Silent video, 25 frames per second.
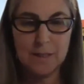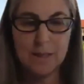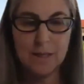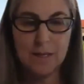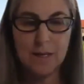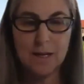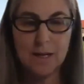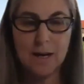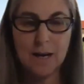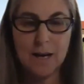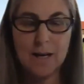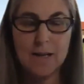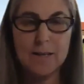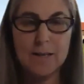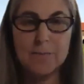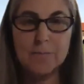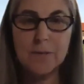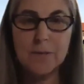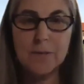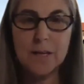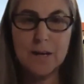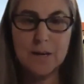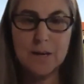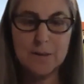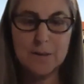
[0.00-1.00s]
I am
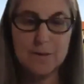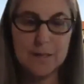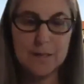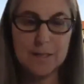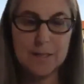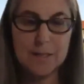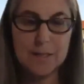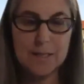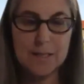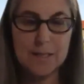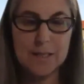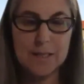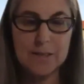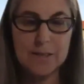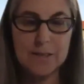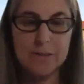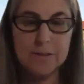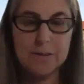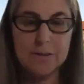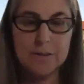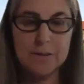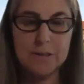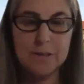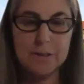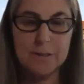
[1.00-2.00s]
going to
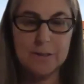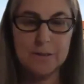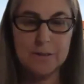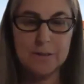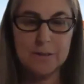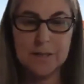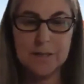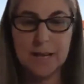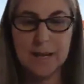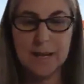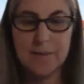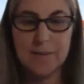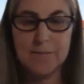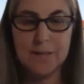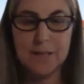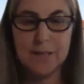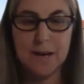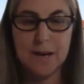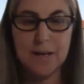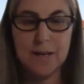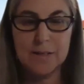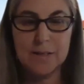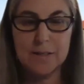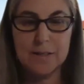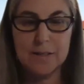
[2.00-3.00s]
introduce Kevin
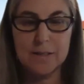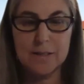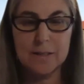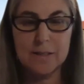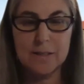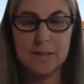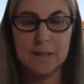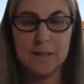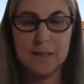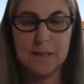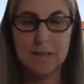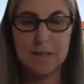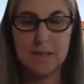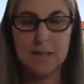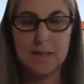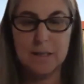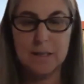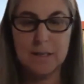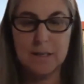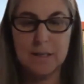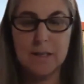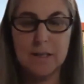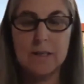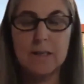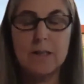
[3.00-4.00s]
Hutcherson,
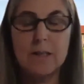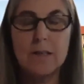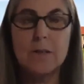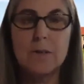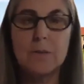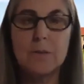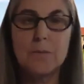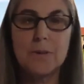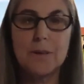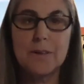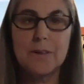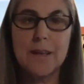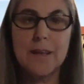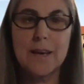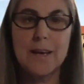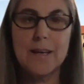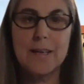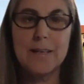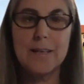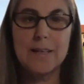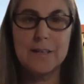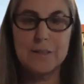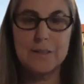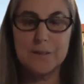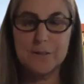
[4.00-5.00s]
who will then
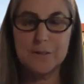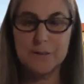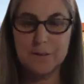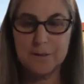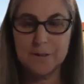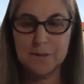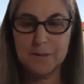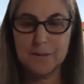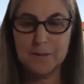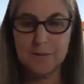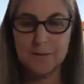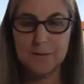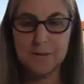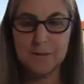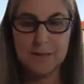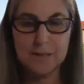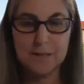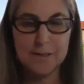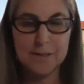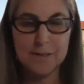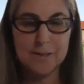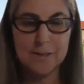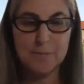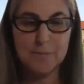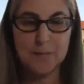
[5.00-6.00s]
introduce our
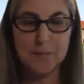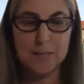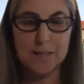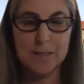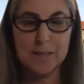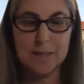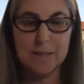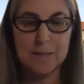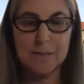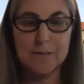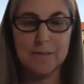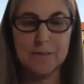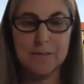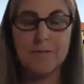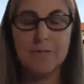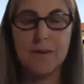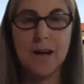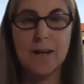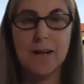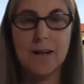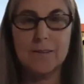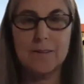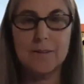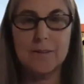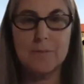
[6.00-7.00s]
speaker,
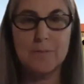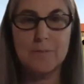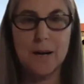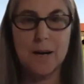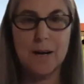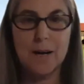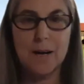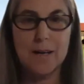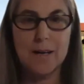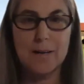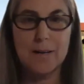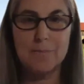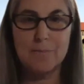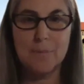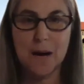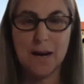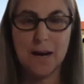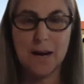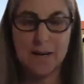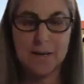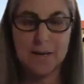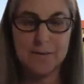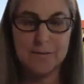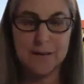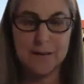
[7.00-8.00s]
followed by a
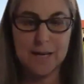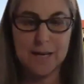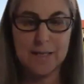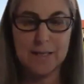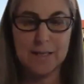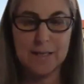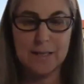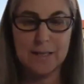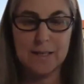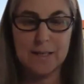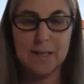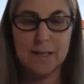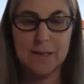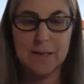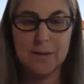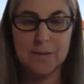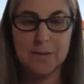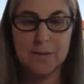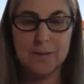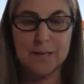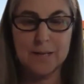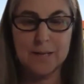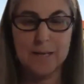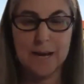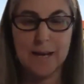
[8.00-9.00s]
moderated
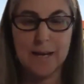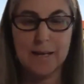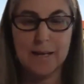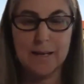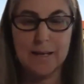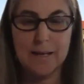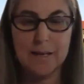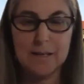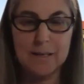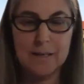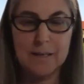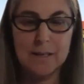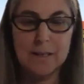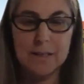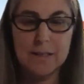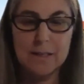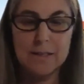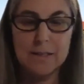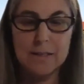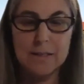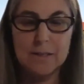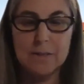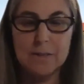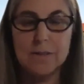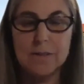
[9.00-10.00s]
Q&A
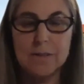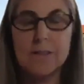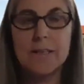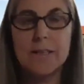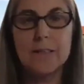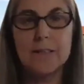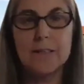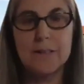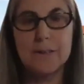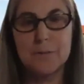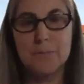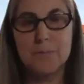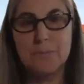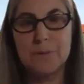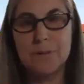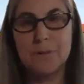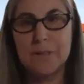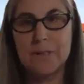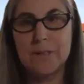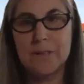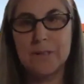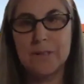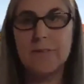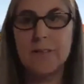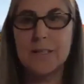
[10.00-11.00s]
using your
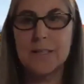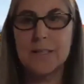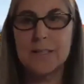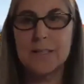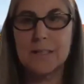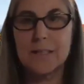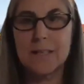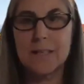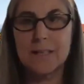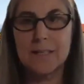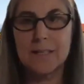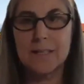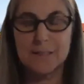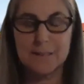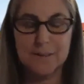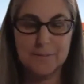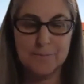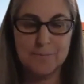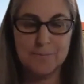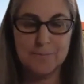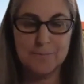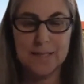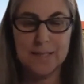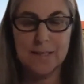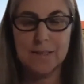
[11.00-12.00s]
previously
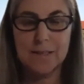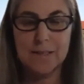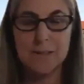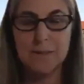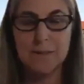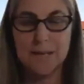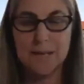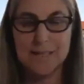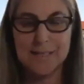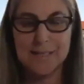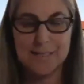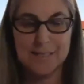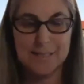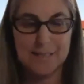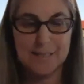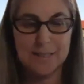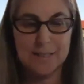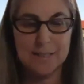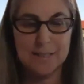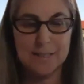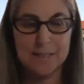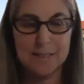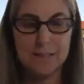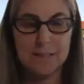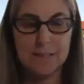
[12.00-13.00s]
submitted questions.